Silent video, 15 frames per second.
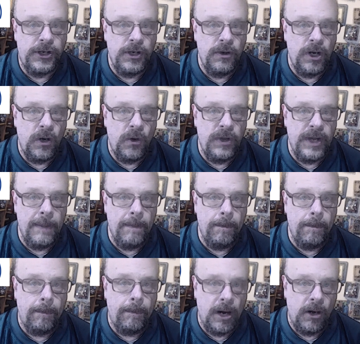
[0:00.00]
you know that
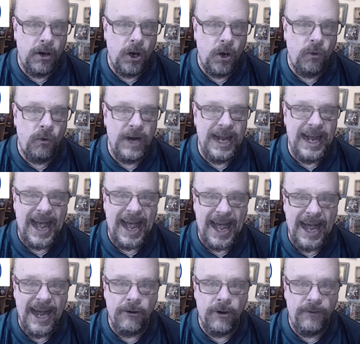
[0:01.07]
Burrow
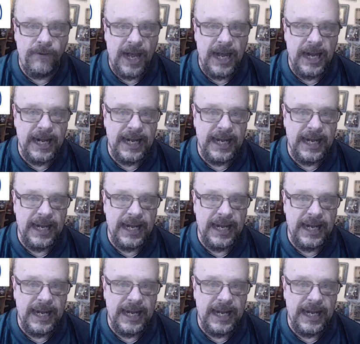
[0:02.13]
re-aggravated